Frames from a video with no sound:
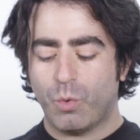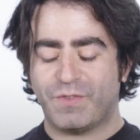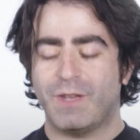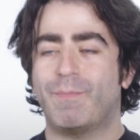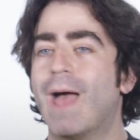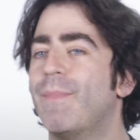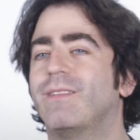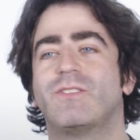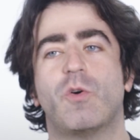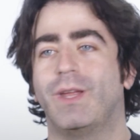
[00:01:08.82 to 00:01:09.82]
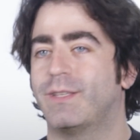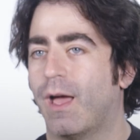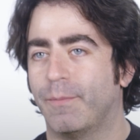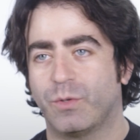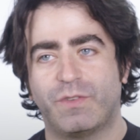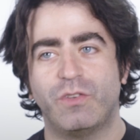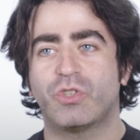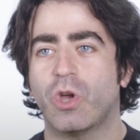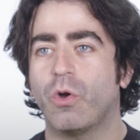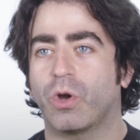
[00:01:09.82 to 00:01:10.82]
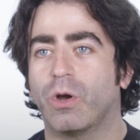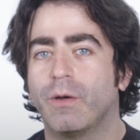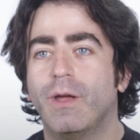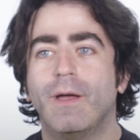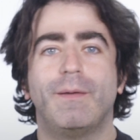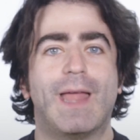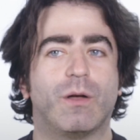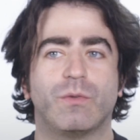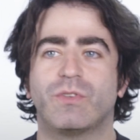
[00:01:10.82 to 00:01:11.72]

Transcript: We've seen Batman so many times. We've seen Joker now